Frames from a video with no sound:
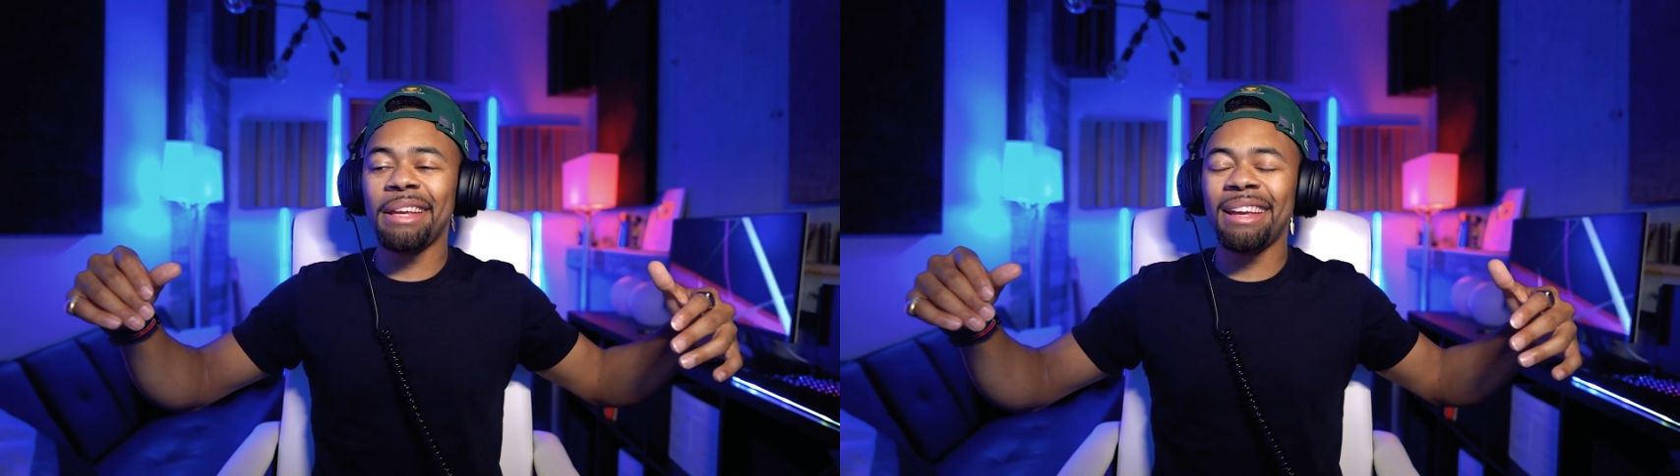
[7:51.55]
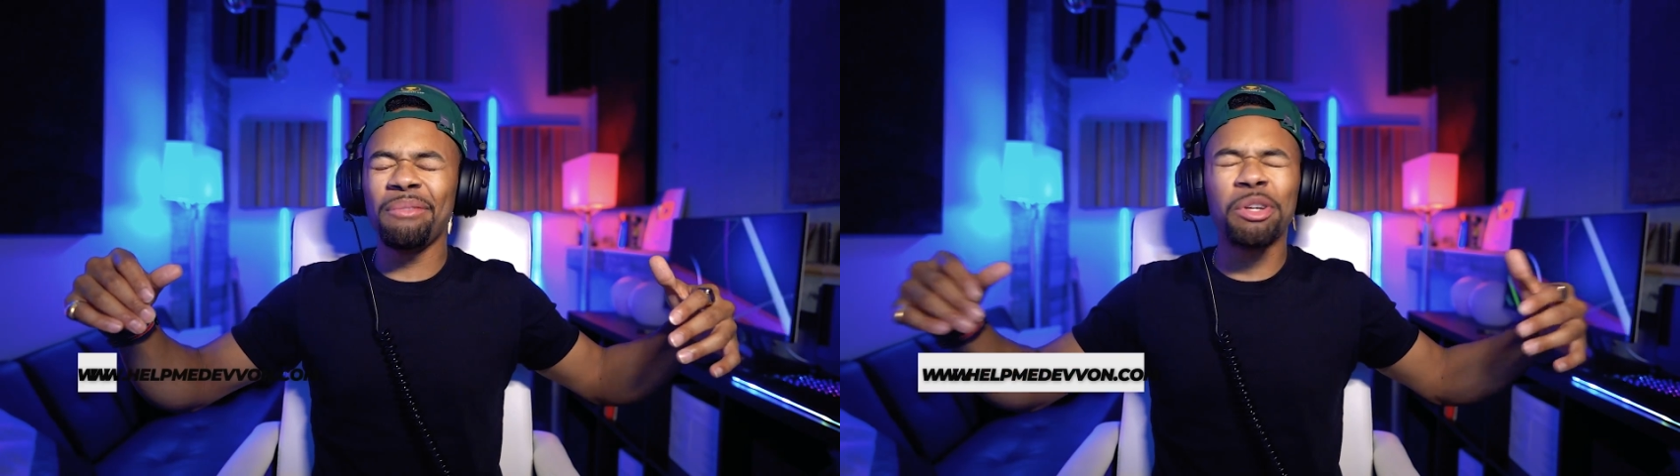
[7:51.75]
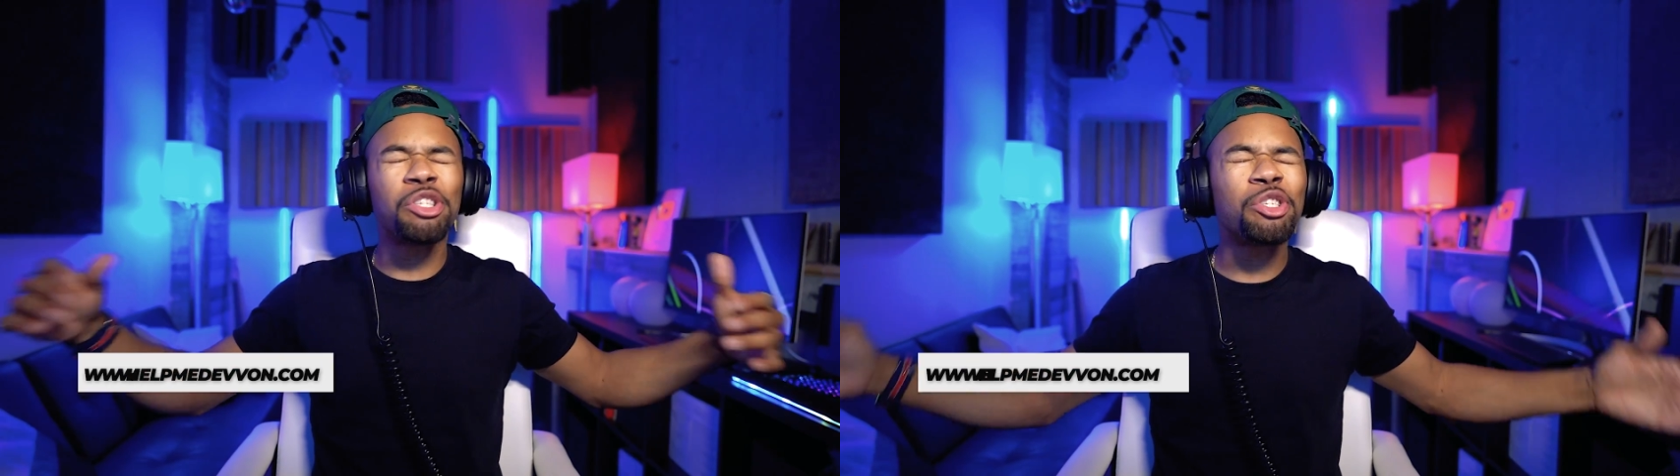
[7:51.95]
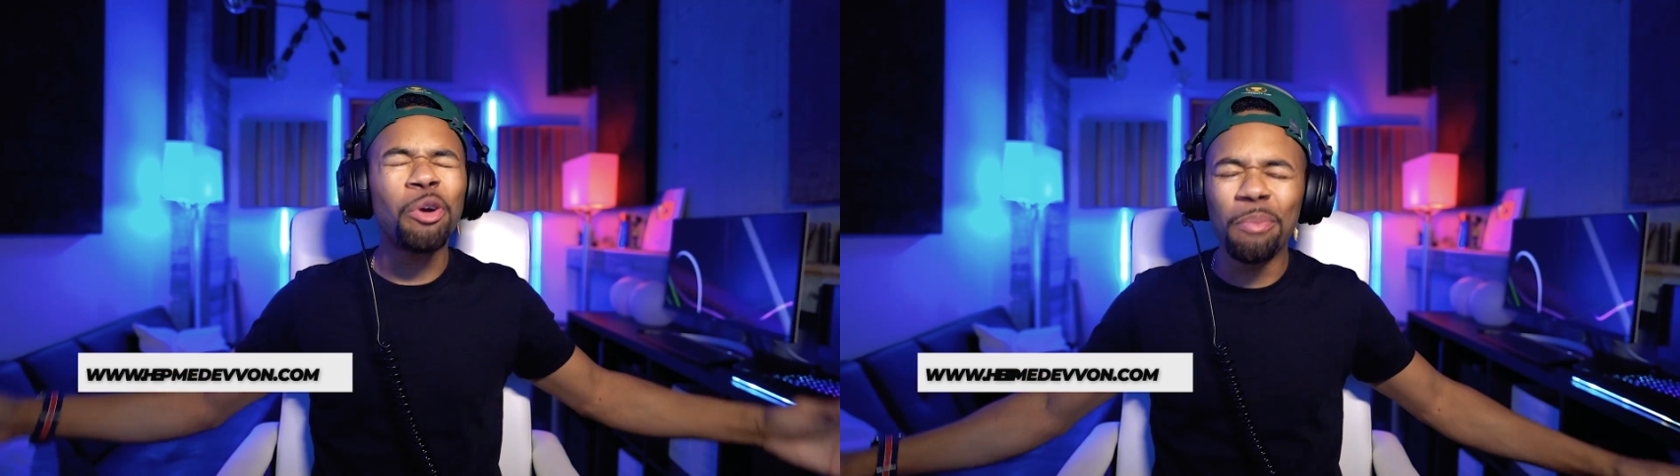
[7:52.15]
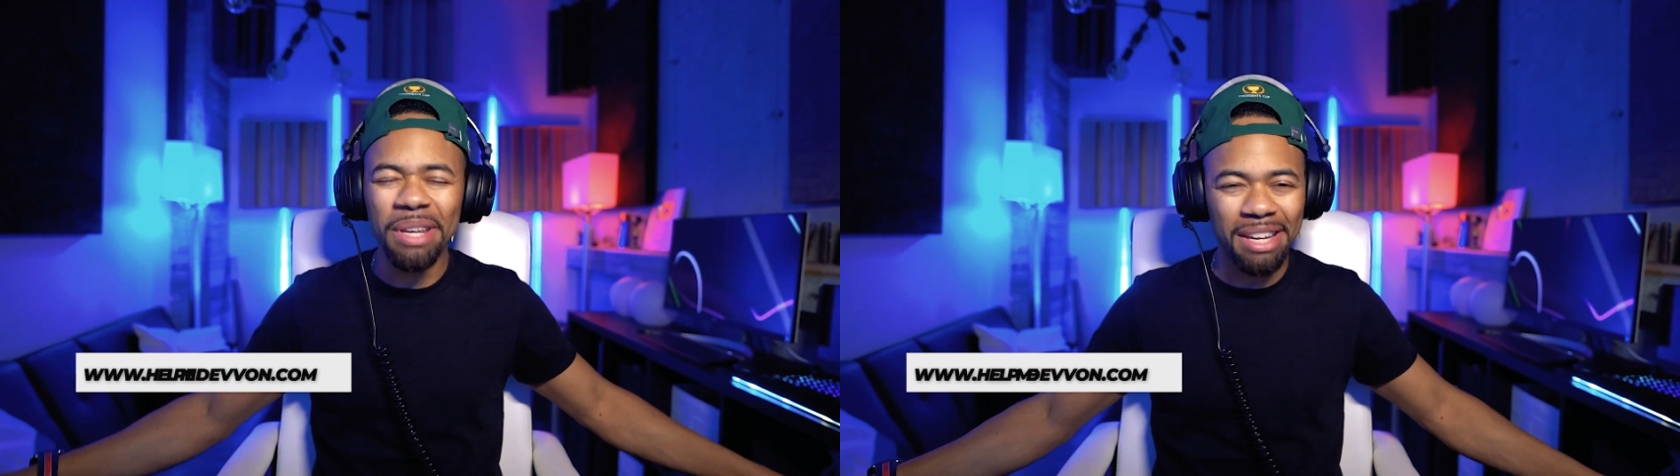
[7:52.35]
with
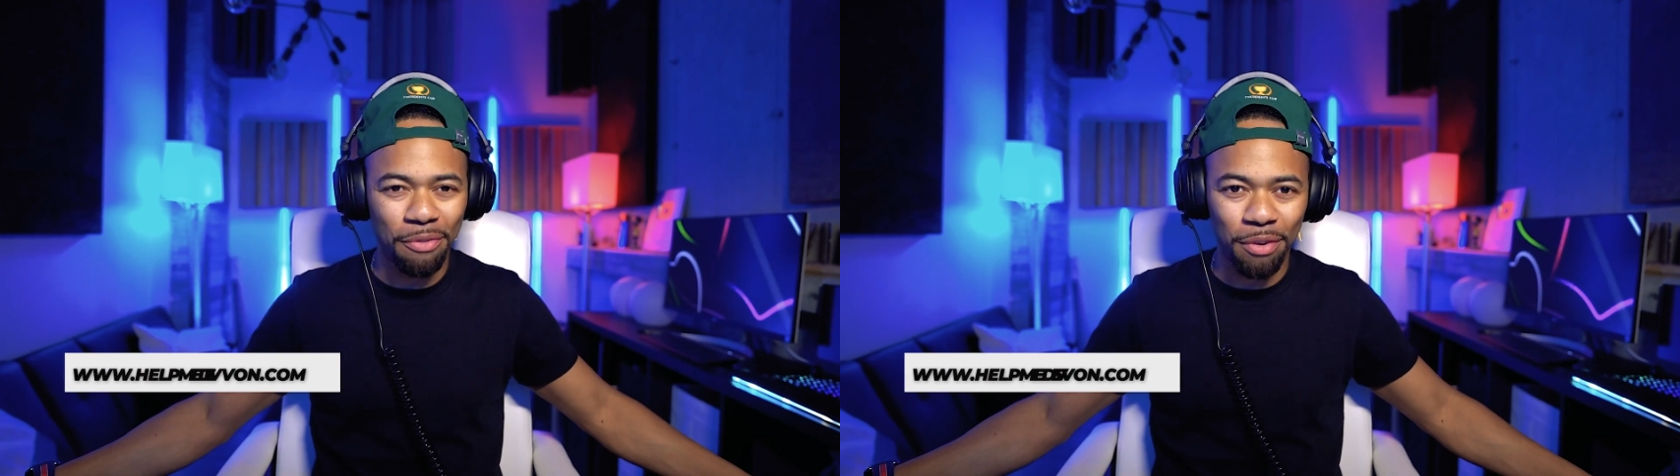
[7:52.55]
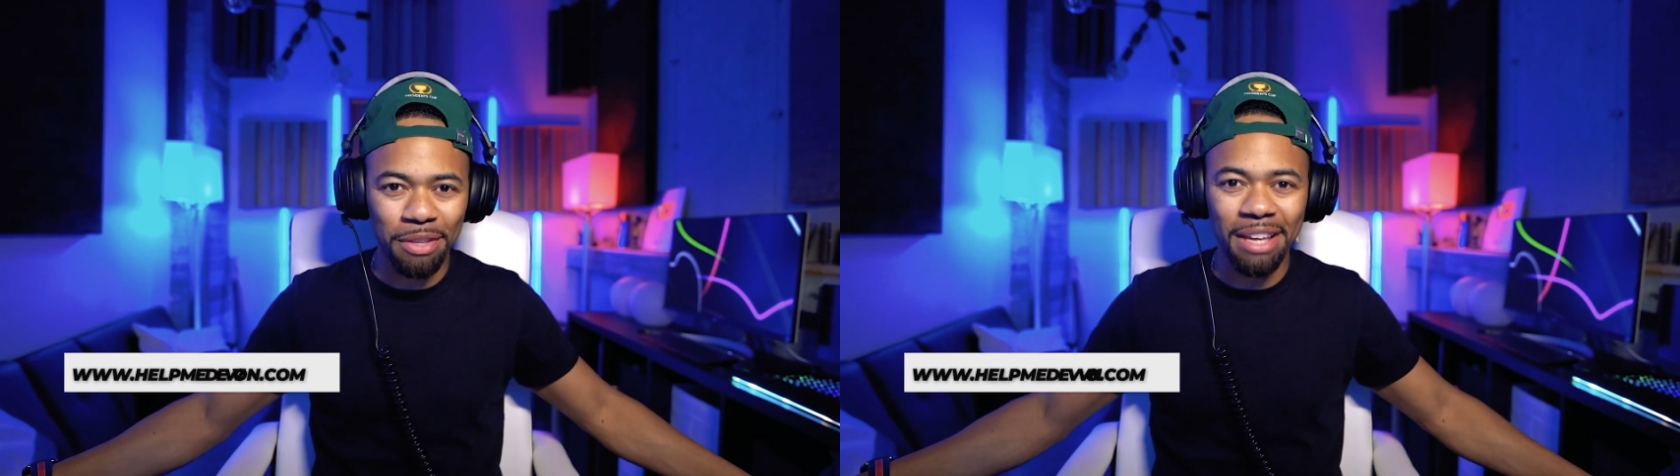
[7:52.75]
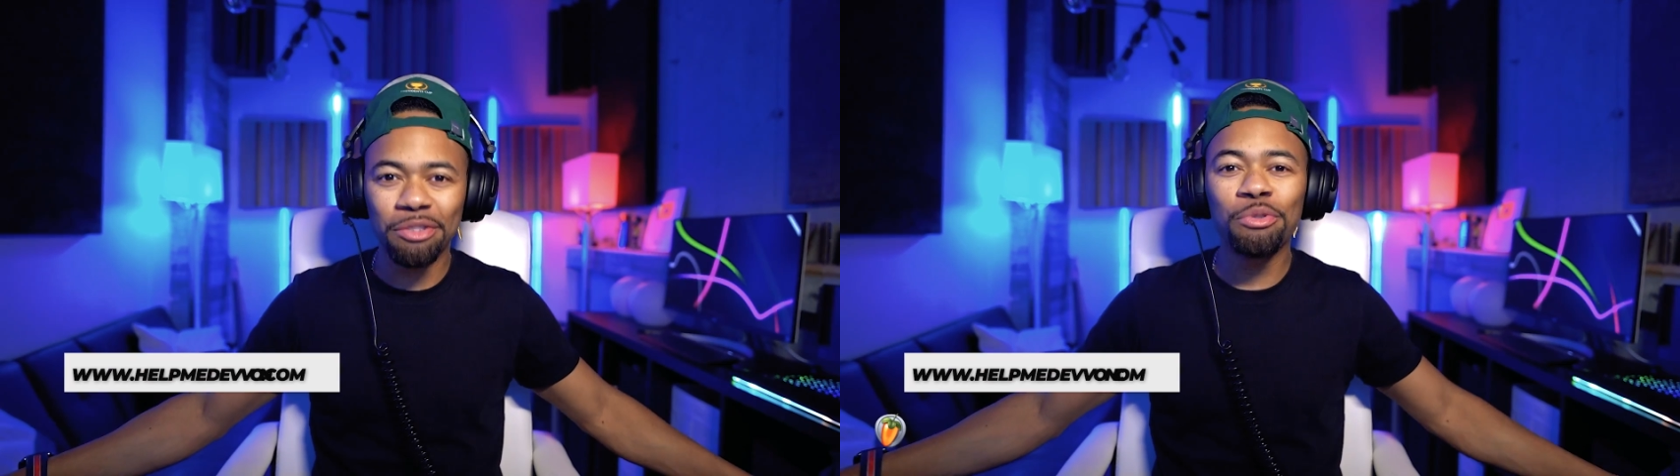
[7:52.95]
so many different things.